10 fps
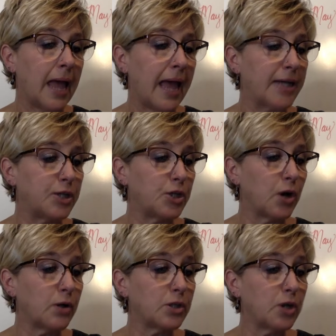and
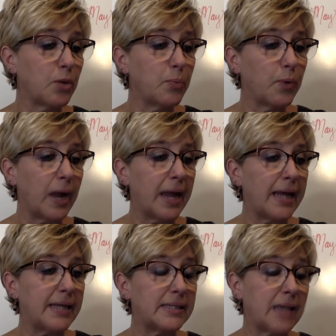jerked her
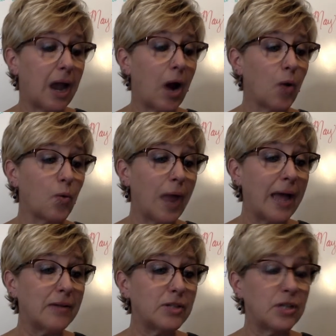braids
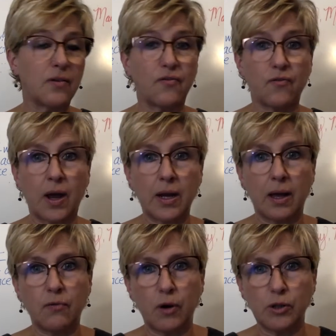around to the front
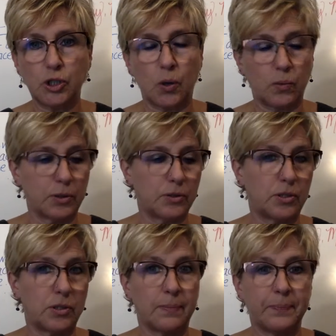of her
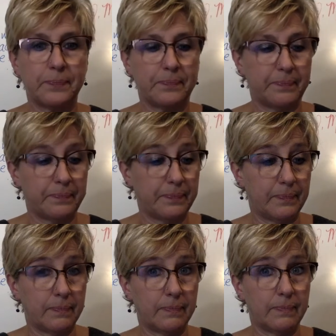shoulders.
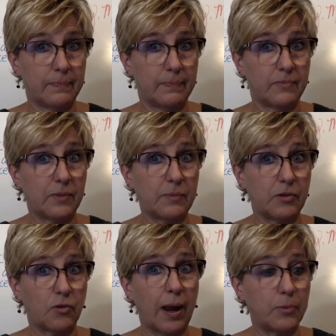She
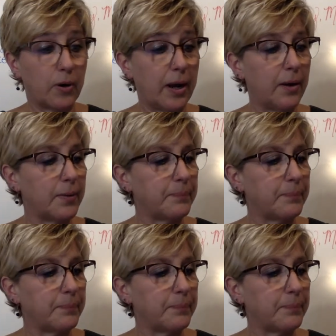just grabbed her hair.